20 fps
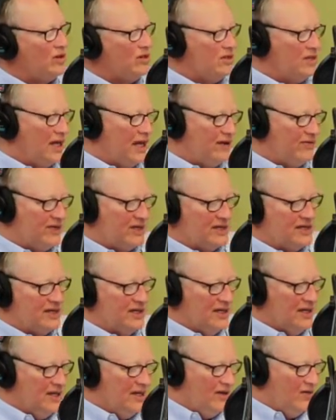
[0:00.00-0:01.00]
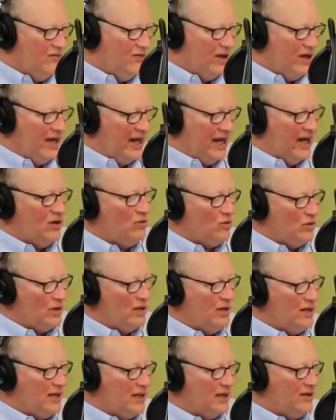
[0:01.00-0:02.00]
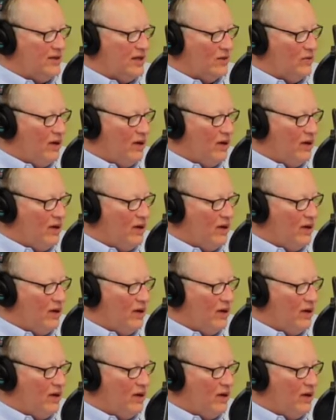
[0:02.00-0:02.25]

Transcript: So you have this very inward-looking thing.